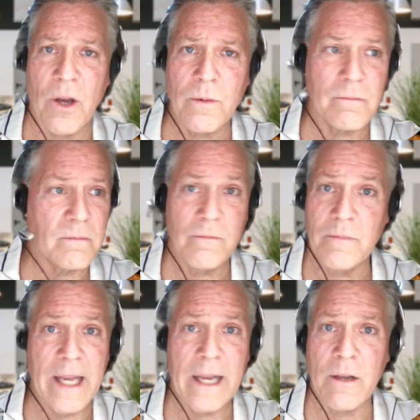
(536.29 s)
If they
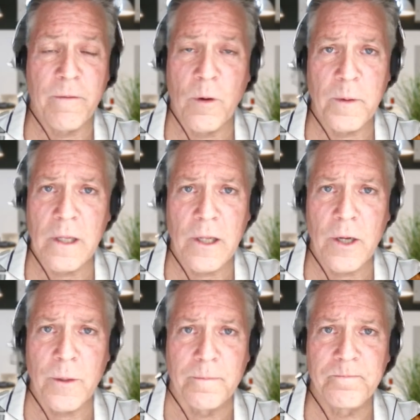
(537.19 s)
don't, can't go
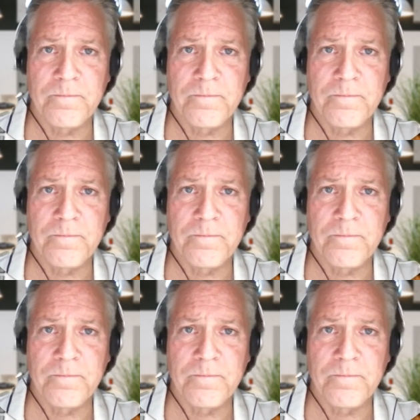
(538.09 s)
forward with the